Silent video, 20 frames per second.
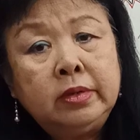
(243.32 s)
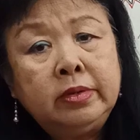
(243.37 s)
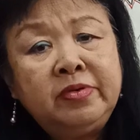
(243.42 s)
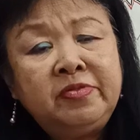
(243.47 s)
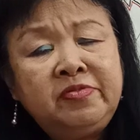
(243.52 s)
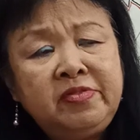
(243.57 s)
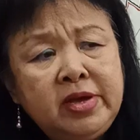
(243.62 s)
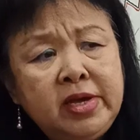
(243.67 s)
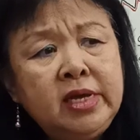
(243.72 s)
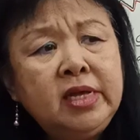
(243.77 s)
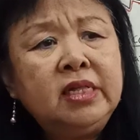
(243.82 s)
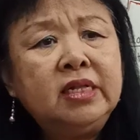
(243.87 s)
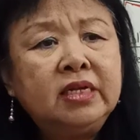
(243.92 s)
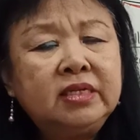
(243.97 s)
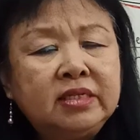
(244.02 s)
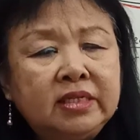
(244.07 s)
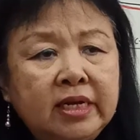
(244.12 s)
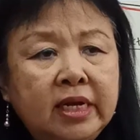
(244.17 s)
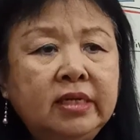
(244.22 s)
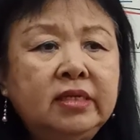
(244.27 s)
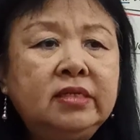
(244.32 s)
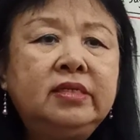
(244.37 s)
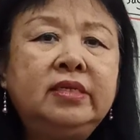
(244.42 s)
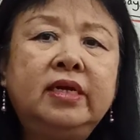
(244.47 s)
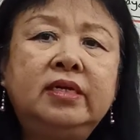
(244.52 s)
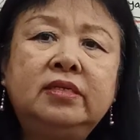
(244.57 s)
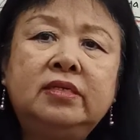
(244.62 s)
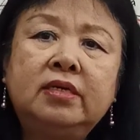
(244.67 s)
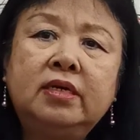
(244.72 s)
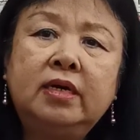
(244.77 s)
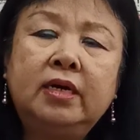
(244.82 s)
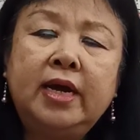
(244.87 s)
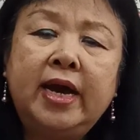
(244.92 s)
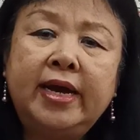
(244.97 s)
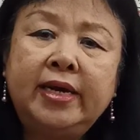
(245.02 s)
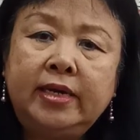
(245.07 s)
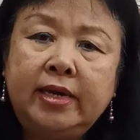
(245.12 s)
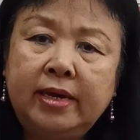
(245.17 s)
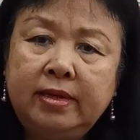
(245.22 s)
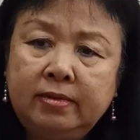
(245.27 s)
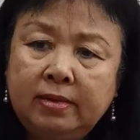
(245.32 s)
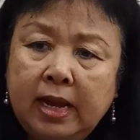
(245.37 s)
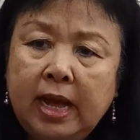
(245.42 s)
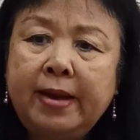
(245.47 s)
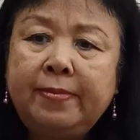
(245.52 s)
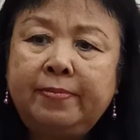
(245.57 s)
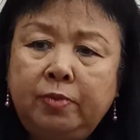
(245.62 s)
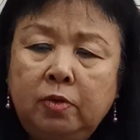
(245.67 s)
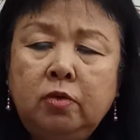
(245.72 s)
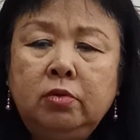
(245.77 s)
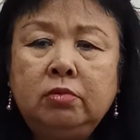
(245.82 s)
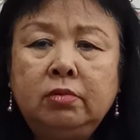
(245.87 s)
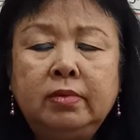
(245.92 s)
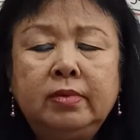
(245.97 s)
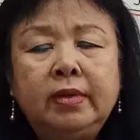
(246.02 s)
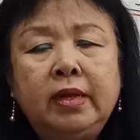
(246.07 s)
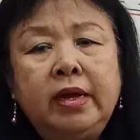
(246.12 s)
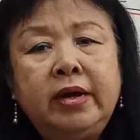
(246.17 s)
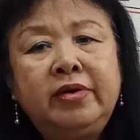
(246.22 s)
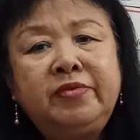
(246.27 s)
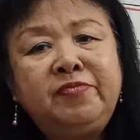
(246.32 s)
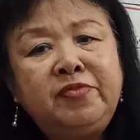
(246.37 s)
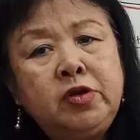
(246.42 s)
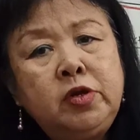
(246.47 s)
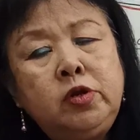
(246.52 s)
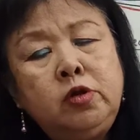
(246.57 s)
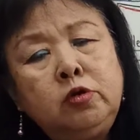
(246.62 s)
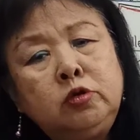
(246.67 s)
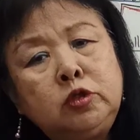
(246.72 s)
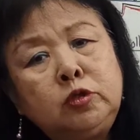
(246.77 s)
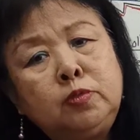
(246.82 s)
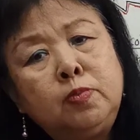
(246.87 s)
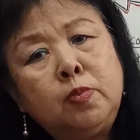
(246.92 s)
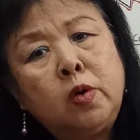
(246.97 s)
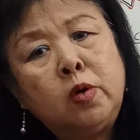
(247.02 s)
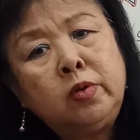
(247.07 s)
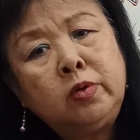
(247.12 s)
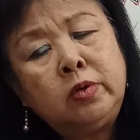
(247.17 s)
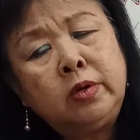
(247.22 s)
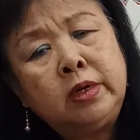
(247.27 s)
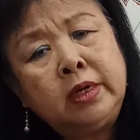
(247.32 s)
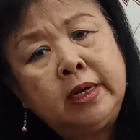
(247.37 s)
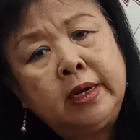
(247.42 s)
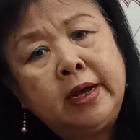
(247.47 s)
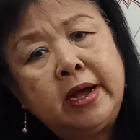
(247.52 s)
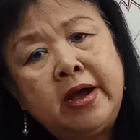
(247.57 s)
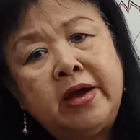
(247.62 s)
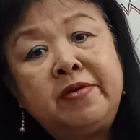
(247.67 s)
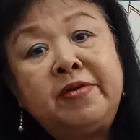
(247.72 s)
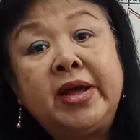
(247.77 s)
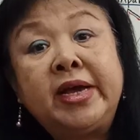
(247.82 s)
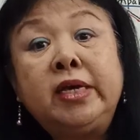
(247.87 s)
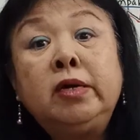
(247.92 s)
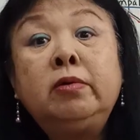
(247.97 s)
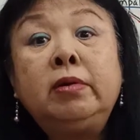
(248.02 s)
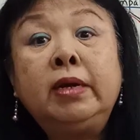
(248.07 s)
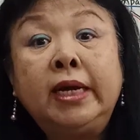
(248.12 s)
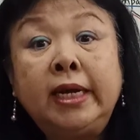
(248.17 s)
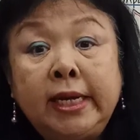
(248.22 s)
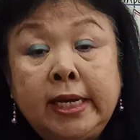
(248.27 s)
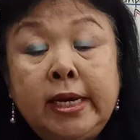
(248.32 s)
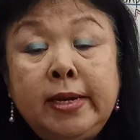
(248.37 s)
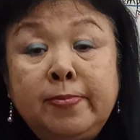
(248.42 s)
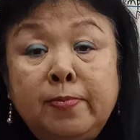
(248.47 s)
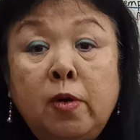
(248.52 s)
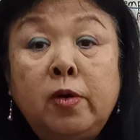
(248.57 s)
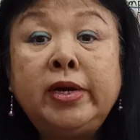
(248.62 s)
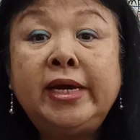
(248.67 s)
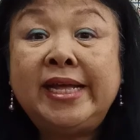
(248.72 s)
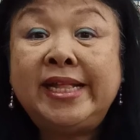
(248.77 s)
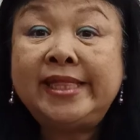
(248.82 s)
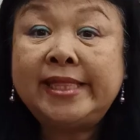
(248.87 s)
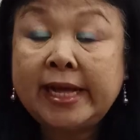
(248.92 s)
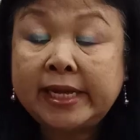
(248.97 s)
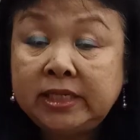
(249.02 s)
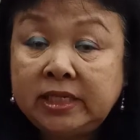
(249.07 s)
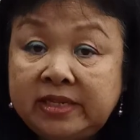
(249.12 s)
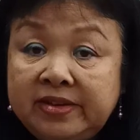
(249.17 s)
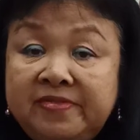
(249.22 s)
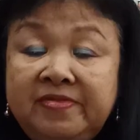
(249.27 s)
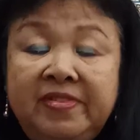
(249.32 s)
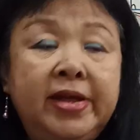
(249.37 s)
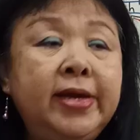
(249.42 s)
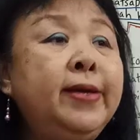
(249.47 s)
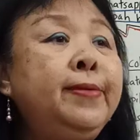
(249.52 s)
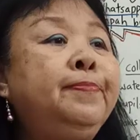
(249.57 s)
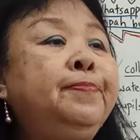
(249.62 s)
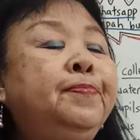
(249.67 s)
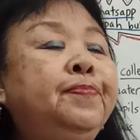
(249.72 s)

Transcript: free in the sense that I can upload videos more regularly, more intensively,